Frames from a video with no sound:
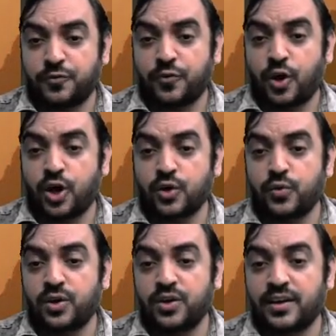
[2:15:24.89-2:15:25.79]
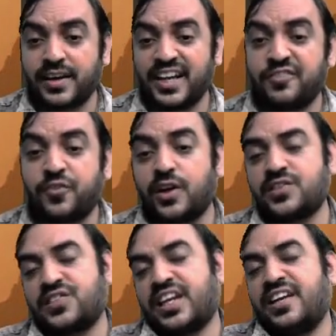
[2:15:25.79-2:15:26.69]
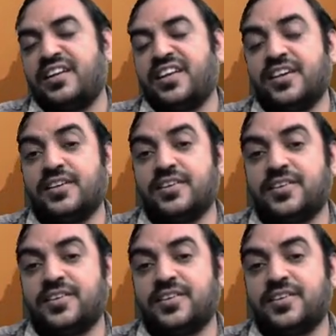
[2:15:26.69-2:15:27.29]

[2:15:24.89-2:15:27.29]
forward rate for second year.